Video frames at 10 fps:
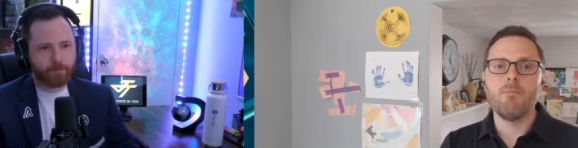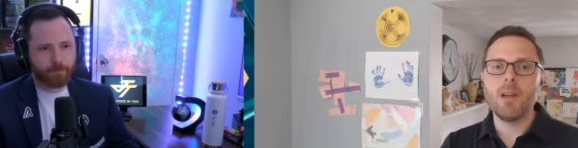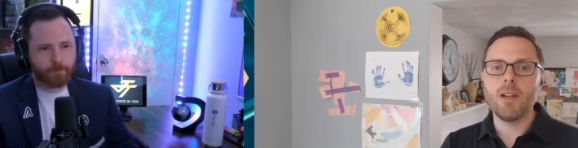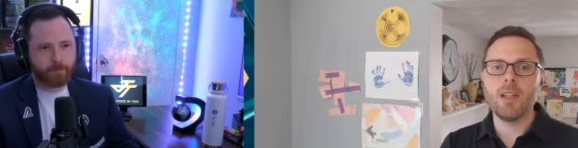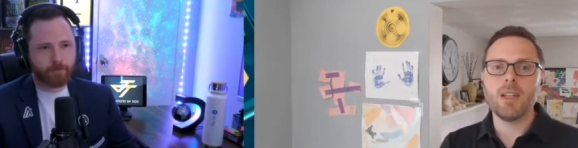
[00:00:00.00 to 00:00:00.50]

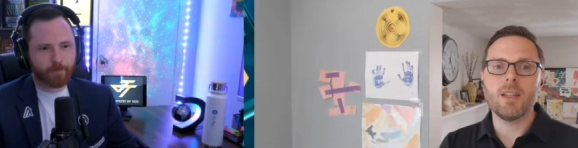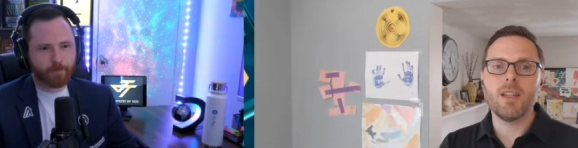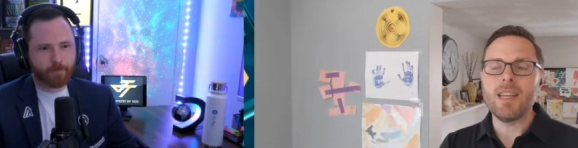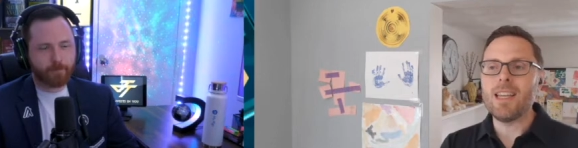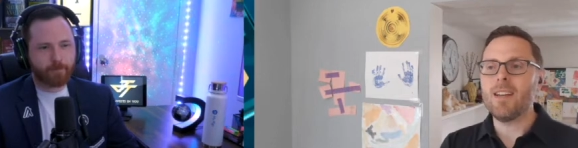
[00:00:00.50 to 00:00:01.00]

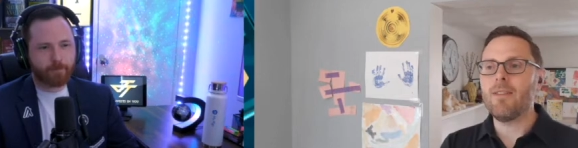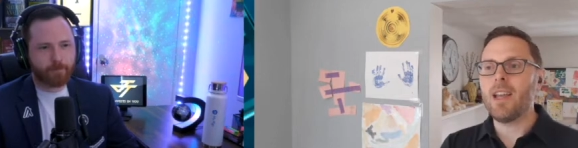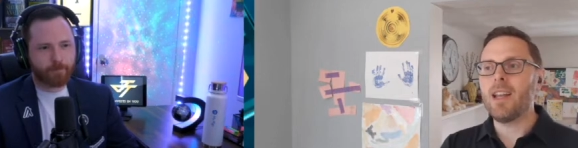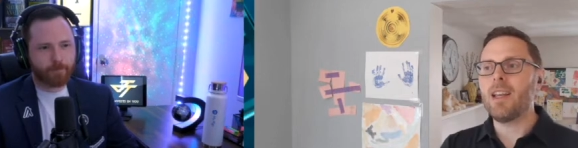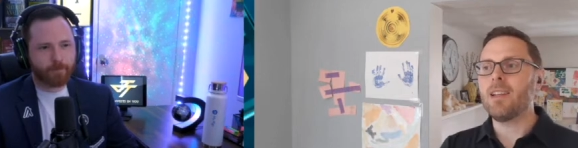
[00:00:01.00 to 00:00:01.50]
Speaker 1: Building,
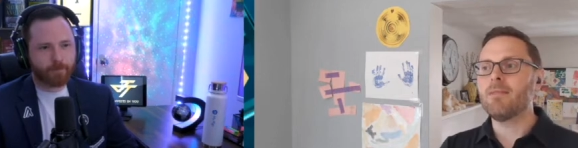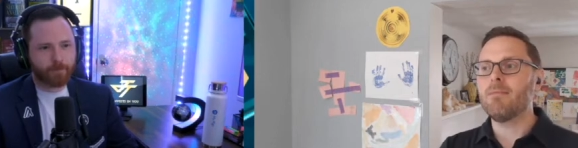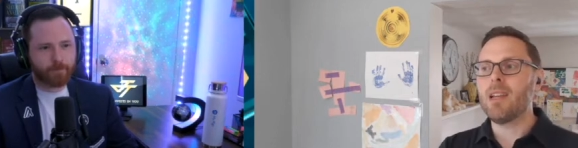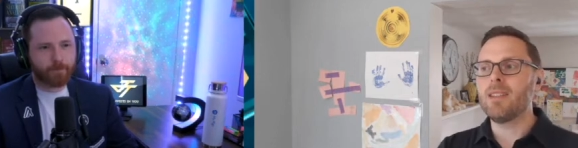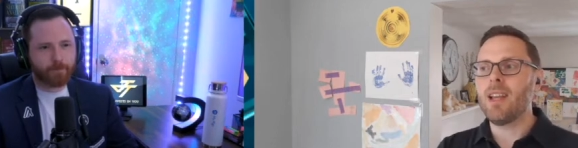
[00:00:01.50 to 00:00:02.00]
innovating,
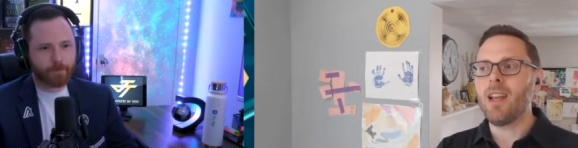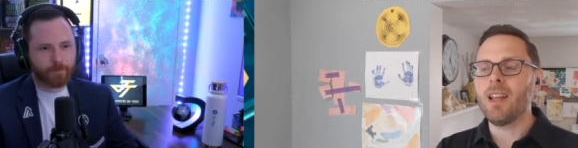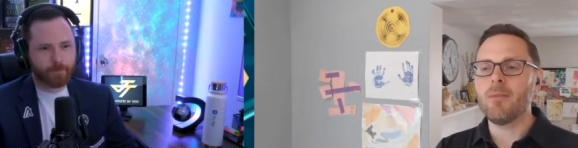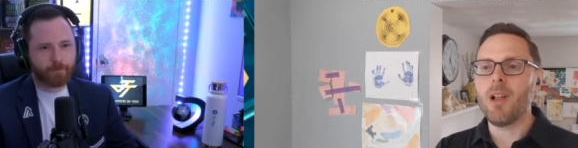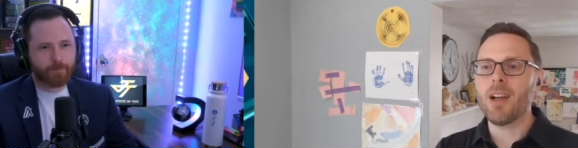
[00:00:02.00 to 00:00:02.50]

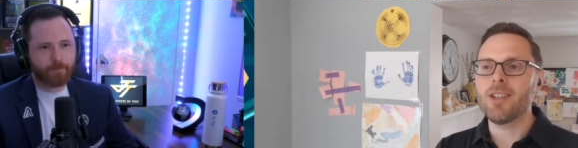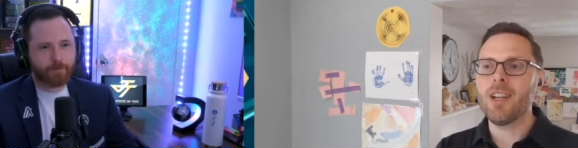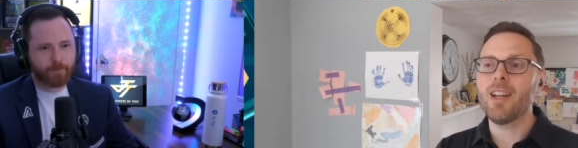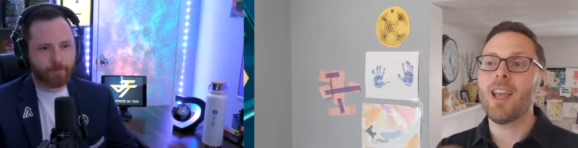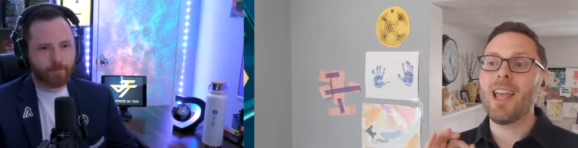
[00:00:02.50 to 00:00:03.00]
maintaining a
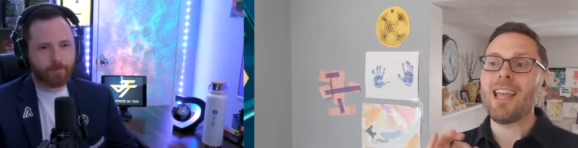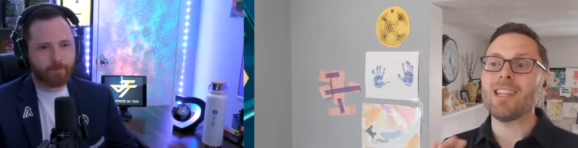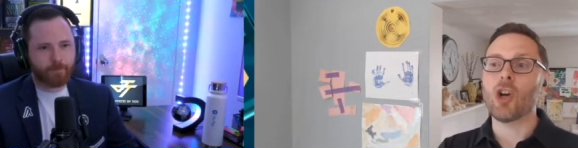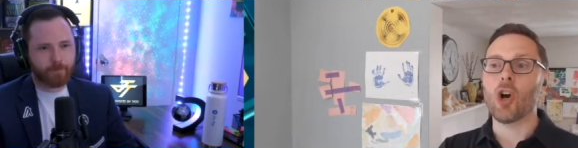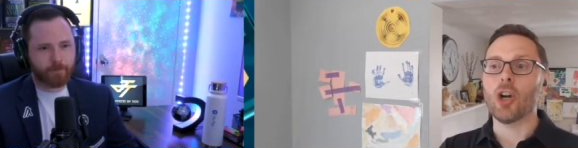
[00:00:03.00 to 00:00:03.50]
blockchain
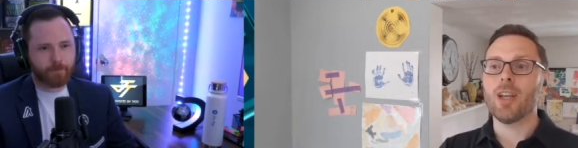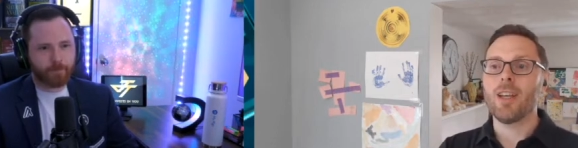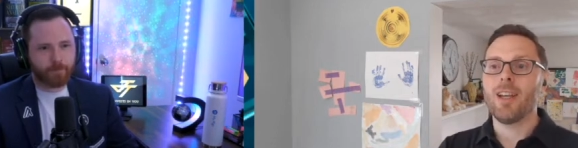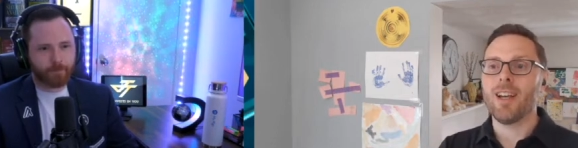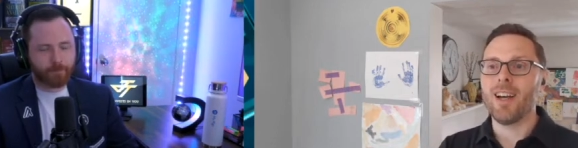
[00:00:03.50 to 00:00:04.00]
is hard.
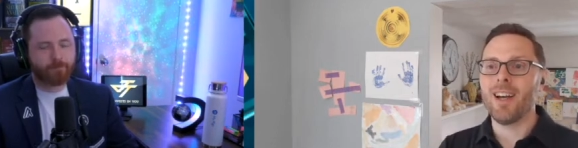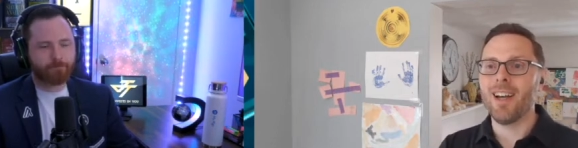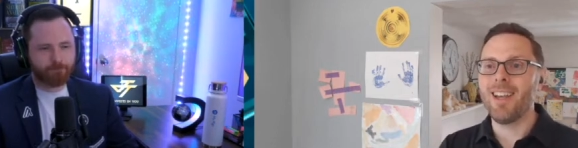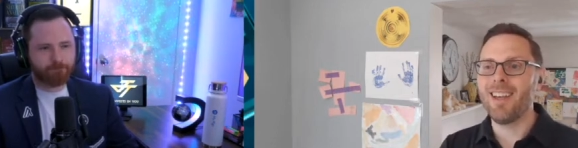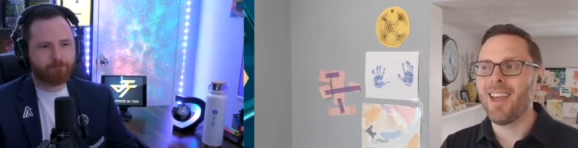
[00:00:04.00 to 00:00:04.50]

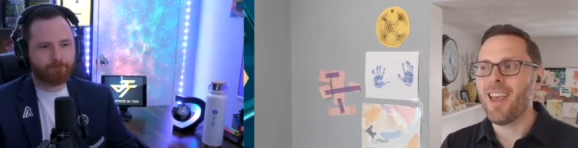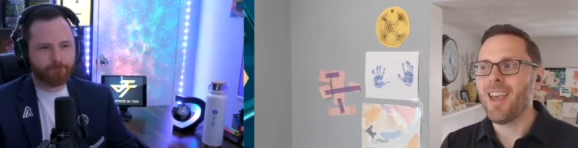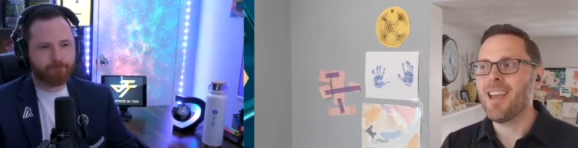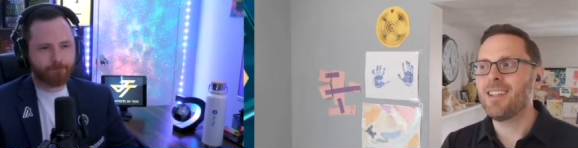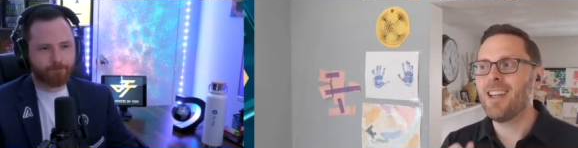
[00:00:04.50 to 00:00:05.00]

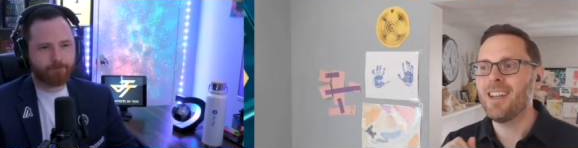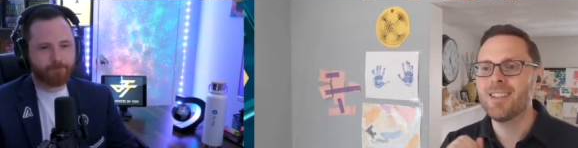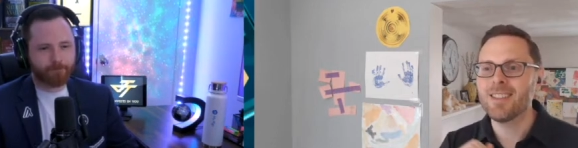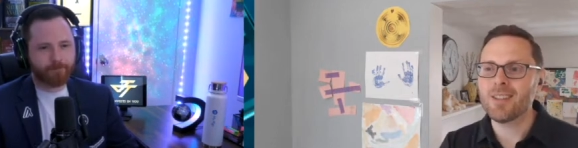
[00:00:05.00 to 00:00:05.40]
It takes